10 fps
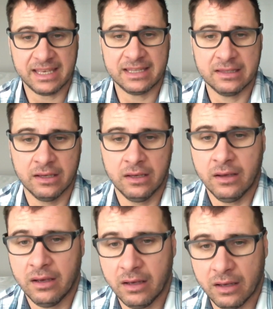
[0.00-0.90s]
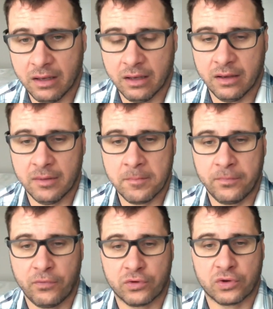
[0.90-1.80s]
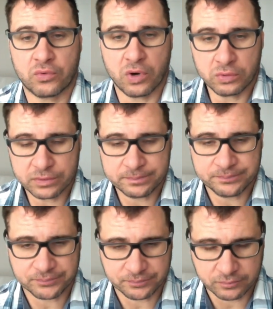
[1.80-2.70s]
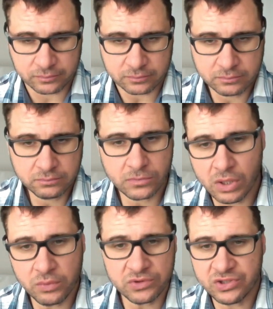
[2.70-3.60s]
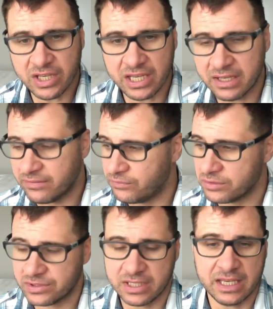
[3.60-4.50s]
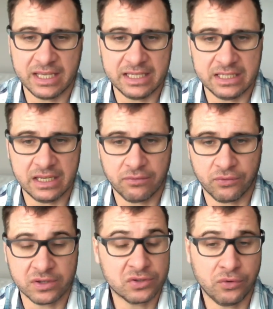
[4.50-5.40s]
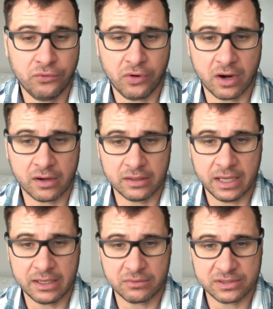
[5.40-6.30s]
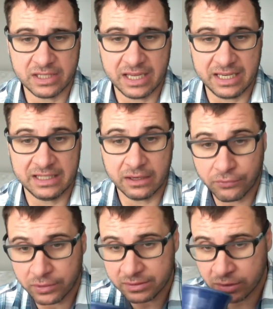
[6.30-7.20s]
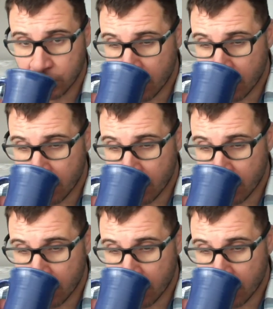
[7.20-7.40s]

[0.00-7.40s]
in um, for the growth. And we're seeing if we're seeing any difference. So far, I don't see any difference,